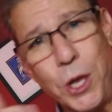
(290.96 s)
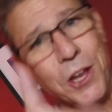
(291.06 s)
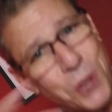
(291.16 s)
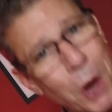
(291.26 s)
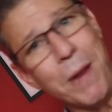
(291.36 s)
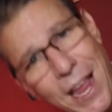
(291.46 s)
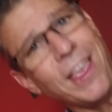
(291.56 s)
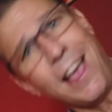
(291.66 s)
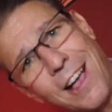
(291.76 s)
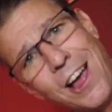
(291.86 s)
You can terminate
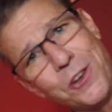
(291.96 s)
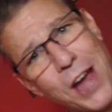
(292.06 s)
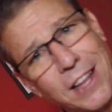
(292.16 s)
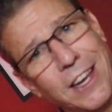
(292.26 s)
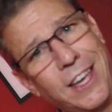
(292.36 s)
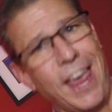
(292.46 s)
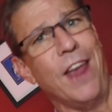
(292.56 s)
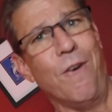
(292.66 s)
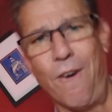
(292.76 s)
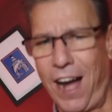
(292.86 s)
that contract
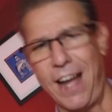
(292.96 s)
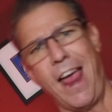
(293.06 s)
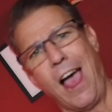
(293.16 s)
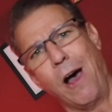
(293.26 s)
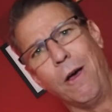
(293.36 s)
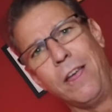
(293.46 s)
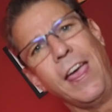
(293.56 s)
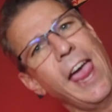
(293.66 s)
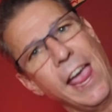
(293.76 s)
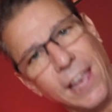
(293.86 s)
again right now
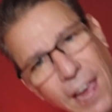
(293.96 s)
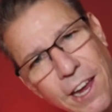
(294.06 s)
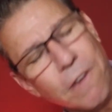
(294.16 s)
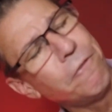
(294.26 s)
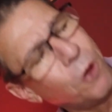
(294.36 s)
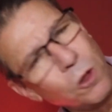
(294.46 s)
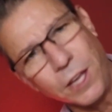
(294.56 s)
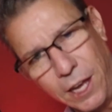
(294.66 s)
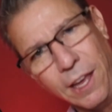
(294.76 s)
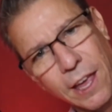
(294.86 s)
and get your full
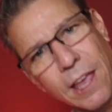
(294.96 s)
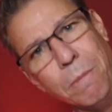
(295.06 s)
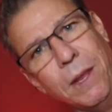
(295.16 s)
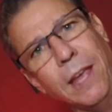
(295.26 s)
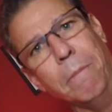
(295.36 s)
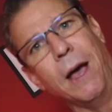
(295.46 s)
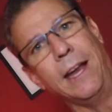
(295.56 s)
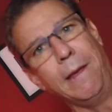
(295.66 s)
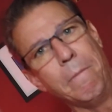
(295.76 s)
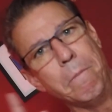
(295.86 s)
EMD
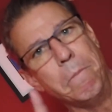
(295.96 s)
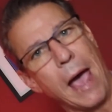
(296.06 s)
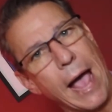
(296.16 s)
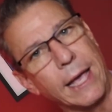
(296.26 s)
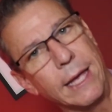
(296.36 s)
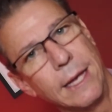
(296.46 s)
money back.